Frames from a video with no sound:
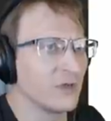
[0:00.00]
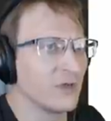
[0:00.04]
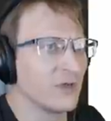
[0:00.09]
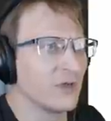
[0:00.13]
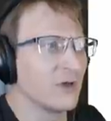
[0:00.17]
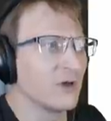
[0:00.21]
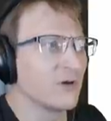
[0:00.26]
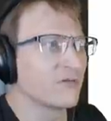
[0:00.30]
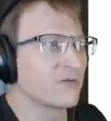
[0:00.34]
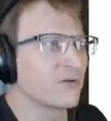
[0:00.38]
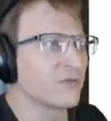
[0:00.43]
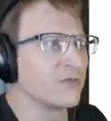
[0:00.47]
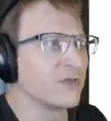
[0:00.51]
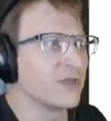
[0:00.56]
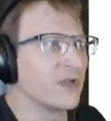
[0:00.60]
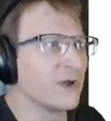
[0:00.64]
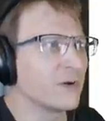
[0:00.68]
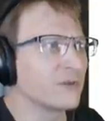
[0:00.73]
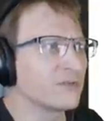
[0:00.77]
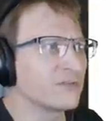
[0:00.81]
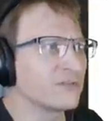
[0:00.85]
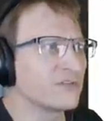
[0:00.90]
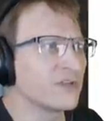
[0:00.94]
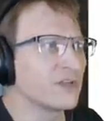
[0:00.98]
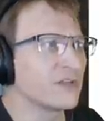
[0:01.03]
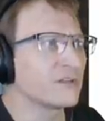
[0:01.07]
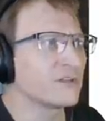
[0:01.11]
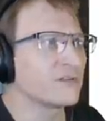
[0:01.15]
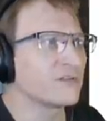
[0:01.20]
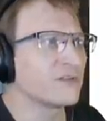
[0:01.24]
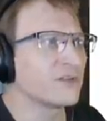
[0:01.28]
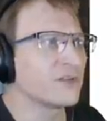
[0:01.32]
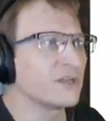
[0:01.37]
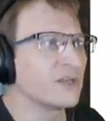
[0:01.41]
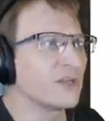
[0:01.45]
From the outset,
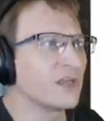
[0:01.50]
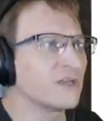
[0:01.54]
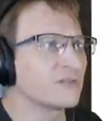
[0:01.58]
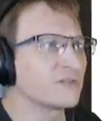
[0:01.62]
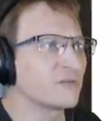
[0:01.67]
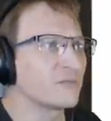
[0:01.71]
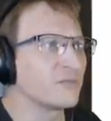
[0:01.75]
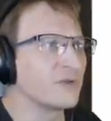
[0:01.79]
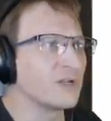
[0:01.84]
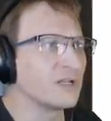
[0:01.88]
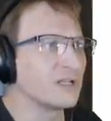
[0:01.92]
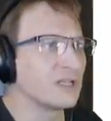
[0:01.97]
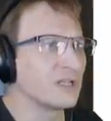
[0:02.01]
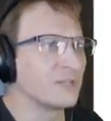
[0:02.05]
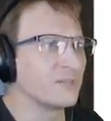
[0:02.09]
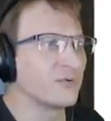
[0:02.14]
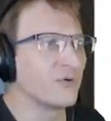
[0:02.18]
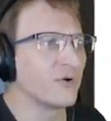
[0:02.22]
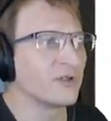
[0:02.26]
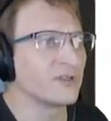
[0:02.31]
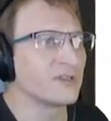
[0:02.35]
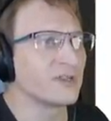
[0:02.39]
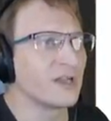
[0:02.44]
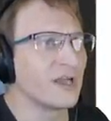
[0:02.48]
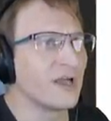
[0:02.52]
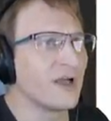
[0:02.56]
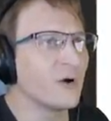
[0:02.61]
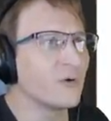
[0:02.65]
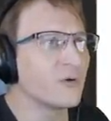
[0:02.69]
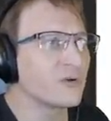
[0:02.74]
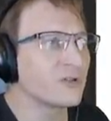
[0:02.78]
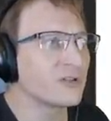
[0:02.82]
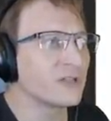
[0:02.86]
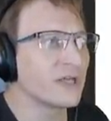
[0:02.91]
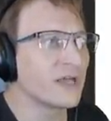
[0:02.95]
CIG has repeatedly pointed
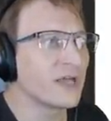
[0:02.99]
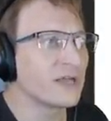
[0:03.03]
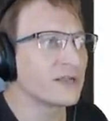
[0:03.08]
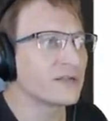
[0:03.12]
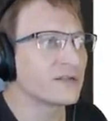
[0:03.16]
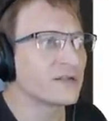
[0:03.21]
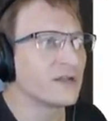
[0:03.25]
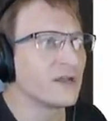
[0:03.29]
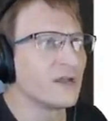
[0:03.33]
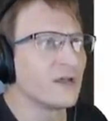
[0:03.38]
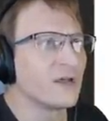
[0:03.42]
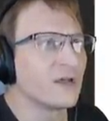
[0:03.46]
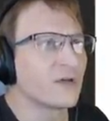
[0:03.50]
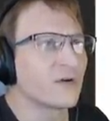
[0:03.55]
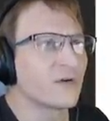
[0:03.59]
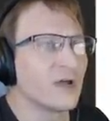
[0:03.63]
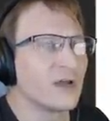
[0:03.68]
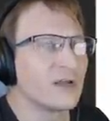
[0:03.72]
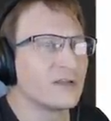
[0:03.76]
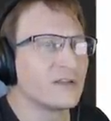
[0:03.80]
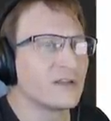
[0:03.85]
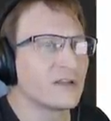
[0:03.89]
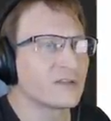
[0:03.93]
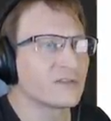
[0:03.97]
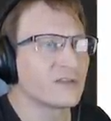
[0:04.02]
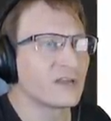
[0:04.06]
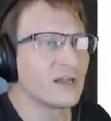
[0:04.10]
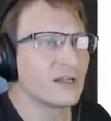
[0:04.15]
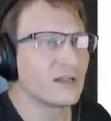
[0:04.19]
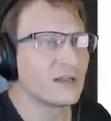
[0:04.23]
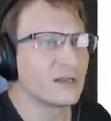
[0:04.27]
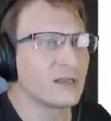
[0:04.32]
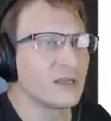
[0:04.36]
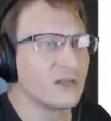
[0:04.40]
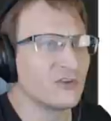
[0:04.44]
out that Crytek's
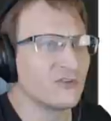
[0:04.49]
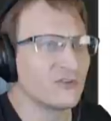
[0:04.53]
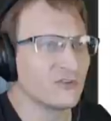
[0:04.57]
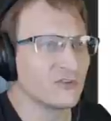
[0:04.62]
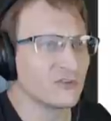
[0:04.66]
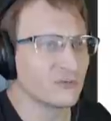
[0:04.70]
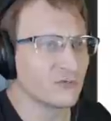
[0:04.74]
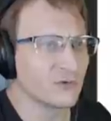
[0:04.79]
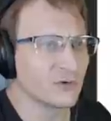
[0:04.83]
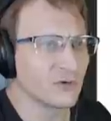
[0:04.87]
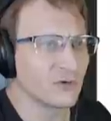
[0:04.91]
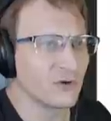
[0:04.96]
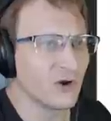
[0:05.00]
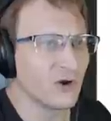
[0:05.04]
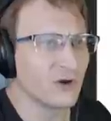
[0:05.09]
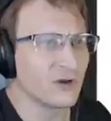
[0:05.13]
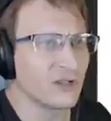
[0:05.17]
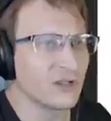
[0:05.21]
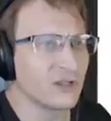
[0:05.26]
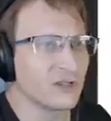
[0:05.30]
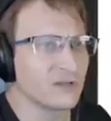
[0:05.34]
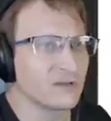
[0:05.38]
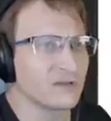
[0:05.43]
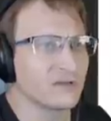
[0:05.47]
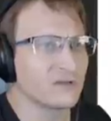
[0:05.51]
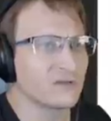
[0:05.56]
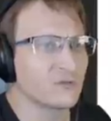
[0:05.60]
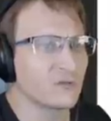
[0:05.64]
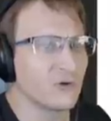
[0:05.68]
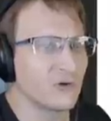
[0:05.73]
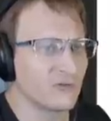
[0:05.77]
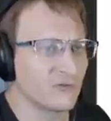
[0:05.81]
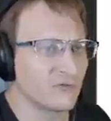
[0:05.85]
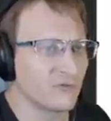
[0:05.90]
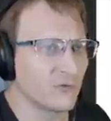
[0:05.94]
allegations regarding
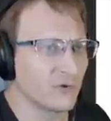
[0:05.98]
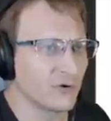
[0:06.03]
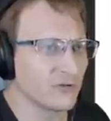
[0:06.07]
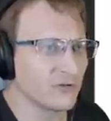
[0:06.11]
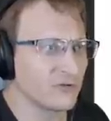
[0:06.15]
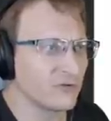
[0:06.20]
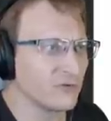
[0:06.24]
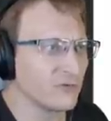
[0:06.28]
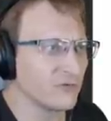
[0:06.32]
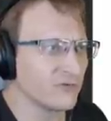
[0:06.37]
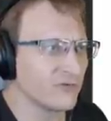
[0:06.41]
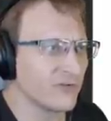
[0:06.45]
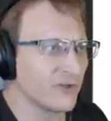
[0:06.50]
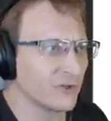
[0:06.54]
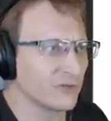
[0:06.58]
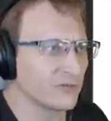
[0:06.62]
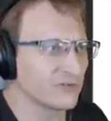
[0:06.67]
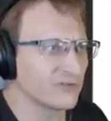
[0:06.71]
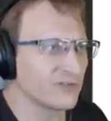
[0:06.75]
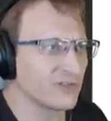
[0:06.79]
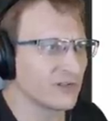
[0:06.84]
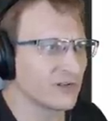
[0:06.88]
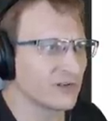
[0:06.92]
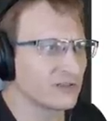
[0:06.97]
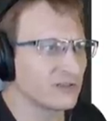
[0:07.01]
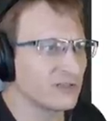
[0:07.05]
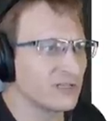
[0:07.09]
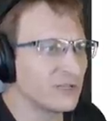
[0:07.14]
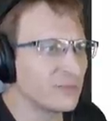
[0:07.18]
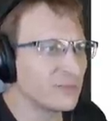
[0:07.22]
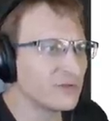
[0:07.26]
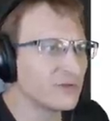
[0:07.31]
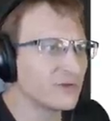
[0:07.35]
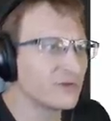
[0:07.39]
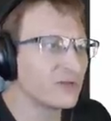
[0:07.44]
Squadron 42 failed to state a
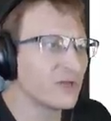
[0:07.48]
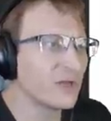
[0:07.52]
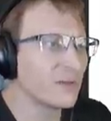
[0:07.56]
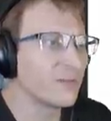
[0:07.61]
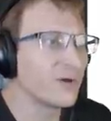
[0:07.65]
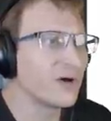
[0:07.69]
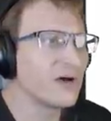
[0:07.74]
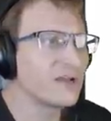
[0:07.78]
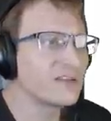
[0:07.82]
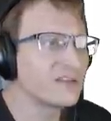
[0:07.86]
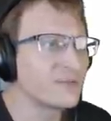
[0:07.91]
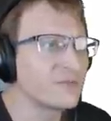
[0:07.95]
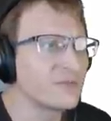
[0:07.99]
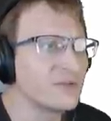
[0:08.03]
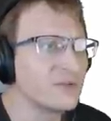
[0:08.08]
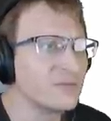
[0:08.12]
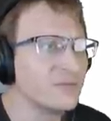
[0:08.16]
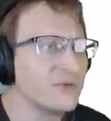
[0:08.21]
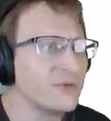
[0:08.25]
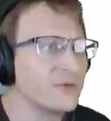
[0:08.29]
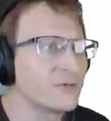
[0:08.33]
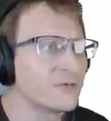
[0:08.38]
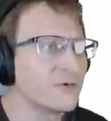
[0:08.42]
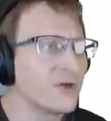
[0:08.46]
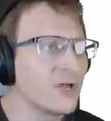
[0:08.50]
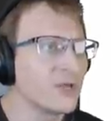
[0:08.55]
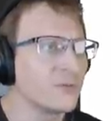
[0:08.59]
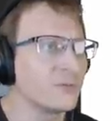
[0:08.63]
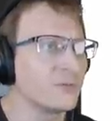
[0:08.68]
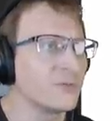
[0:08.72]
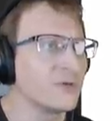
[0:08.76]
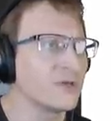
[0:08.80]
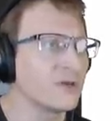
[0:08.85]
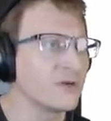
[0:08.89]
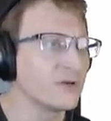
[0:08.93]
claim and could not possibly be
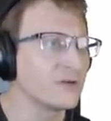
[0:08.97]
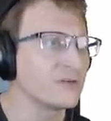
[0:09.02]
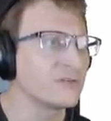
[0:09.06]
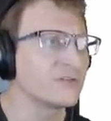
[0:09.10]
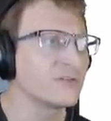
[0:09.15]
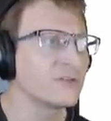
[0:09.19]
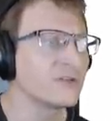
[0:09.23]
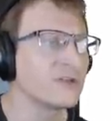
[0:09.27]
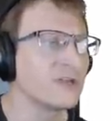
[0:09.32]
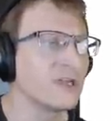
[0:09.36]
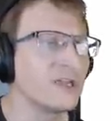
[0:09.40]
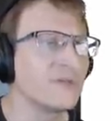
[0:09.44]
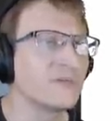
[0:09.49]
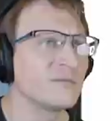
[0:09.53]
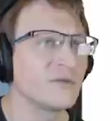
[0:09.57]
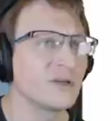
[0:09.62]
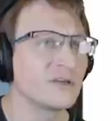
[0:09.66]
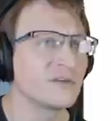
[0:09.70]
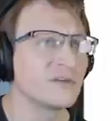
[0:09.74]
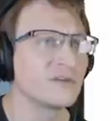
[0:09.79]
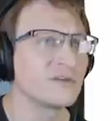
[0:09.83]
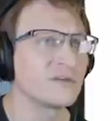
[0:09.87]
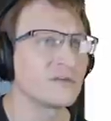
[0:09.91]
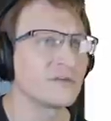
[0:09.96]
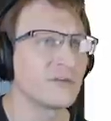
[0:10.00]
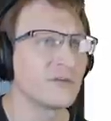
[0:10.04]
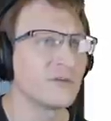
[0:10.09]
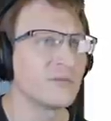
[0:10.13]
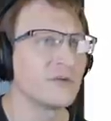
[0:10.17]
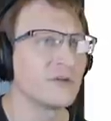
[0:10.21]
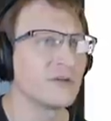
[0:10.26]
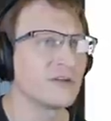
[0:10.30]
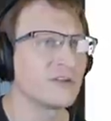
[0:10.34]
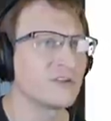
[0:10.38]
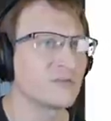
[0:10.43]
right because the game license
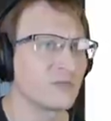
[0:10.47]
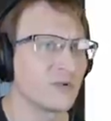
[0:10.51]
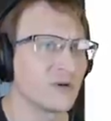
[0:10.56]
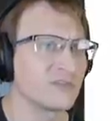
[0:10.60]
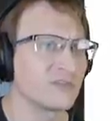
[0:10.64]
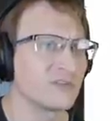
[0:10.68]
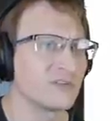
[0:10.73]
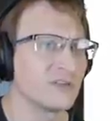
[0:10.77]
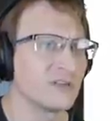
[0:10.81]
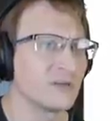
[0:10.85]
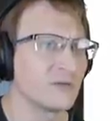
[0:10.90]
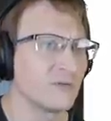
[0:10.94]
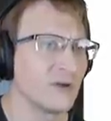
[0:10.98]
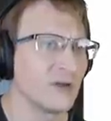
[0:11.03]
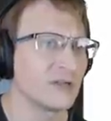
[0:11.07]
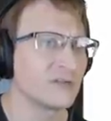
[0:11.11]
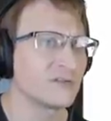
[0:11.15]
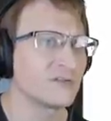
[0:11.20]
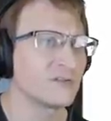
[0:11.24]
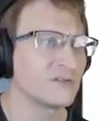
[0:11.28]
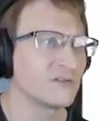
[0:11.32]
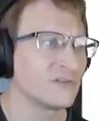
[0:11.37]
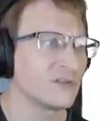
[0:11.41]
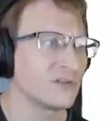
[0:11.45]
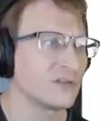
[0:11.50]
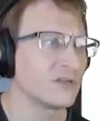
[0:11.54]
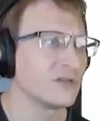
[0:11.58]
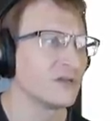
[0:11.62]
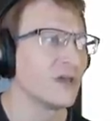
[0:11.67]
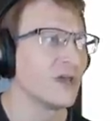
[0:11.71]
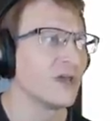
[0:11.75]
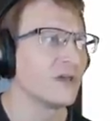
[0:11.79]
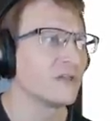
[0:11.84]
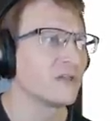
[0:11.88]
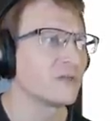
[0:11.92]
agreement expressly grants CIG
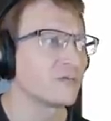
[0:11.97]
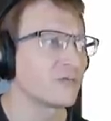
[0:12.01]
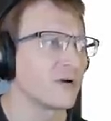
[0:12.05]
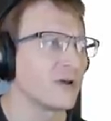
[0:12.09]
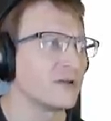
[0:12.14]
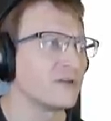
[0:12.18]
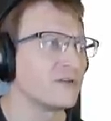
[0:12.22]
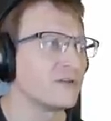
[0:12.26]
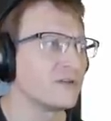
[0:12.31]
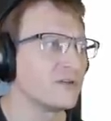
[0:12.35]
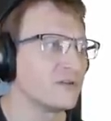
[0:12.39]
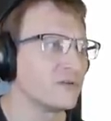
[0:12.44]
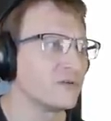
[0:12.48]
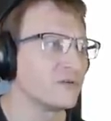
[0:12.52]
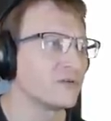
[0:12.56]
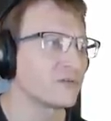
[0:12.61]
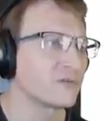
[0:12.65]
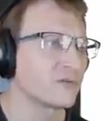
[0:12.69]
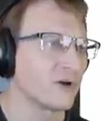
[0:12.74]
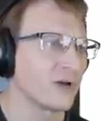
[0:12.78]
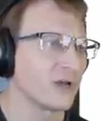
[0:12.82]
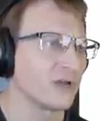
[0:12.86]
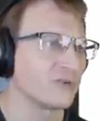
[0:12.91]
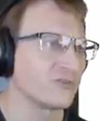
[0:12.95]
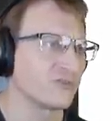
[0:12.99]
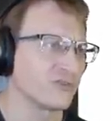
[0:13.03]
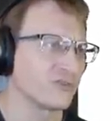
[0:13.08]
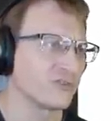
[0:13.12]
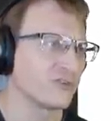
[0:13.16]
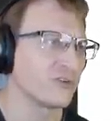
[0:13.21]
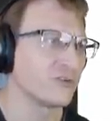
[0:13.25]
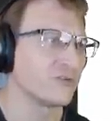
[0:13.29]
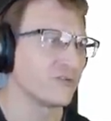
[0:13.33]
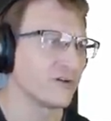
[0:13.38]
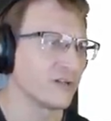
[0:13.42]
the right to use CryEngine
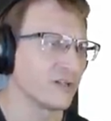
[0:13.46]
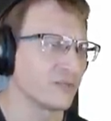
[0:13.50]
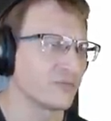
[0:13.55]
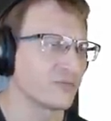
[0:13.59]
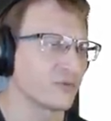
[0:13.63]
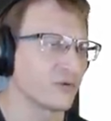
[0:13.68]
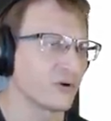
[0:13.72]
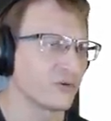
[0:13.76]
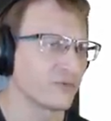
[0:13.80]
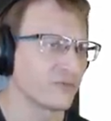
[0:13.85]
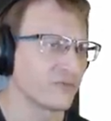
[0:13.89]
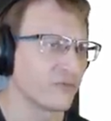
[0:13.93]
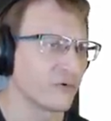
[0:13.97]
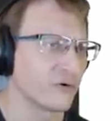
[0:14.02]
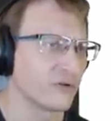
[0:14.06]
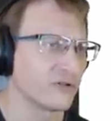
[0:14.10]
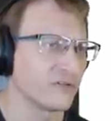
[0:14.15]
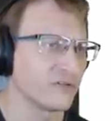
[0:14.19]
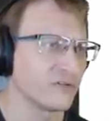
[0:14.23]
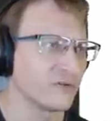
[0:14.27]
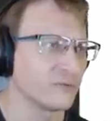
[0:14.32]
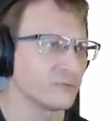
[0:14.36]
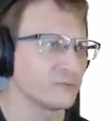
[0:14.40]
to develop Squadron 42.